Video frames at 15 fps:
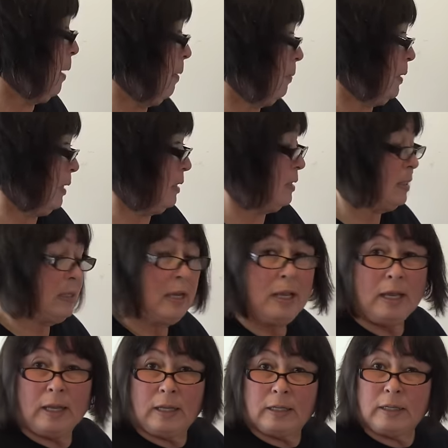pumpkins.
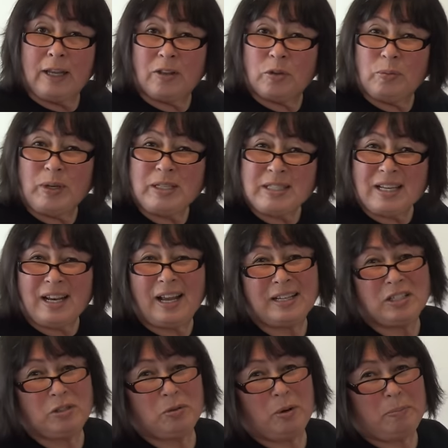Now the reason I
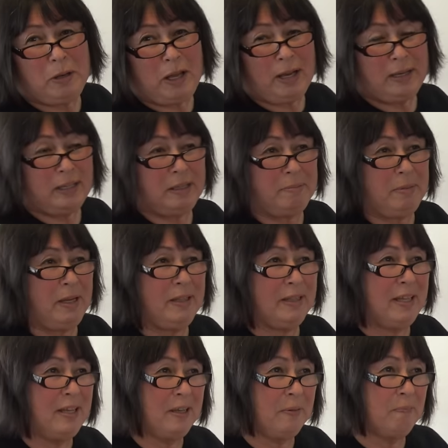do a block of the
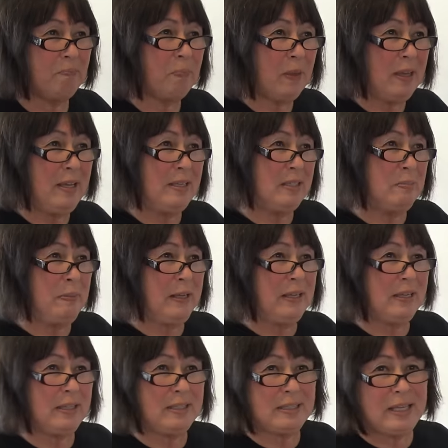month is
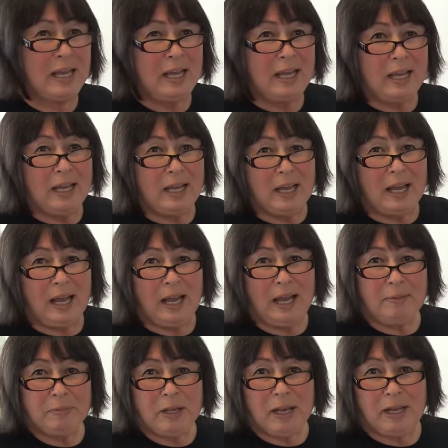because
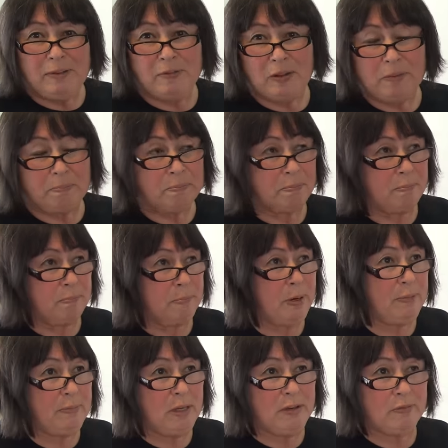I'm kind of a
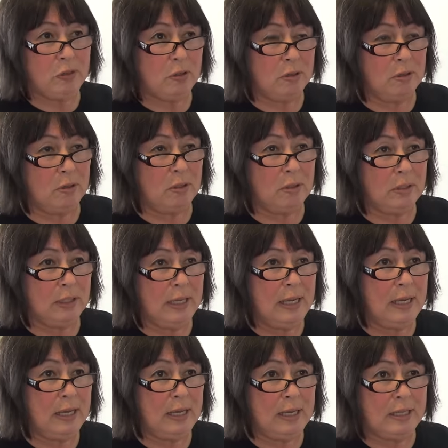primitive girl,
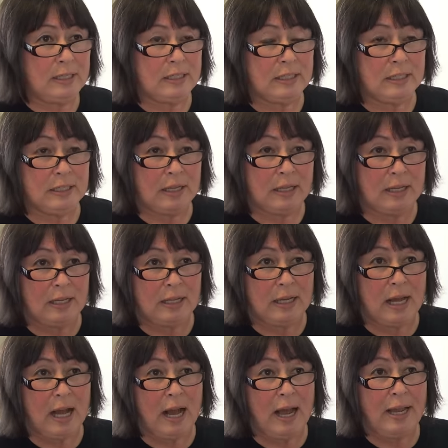and
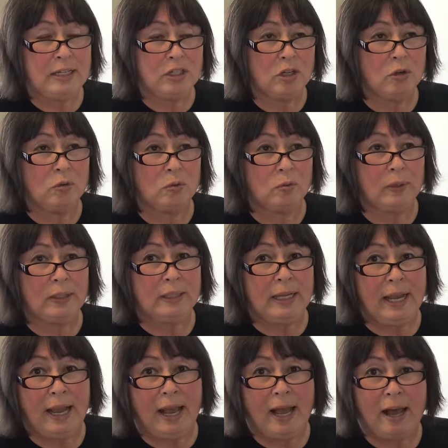I don't really
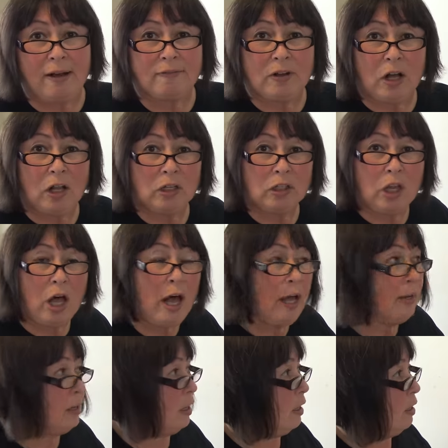have a
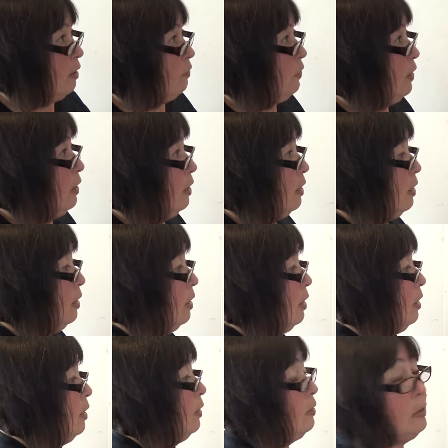lot of
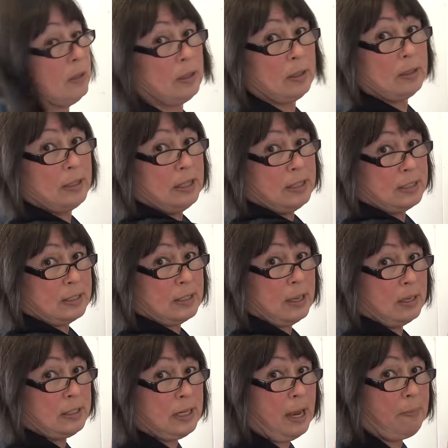uh, this
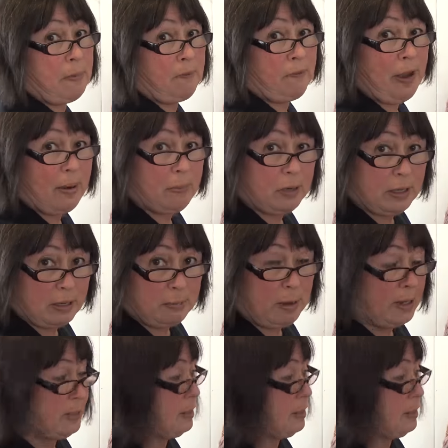type of fabric in my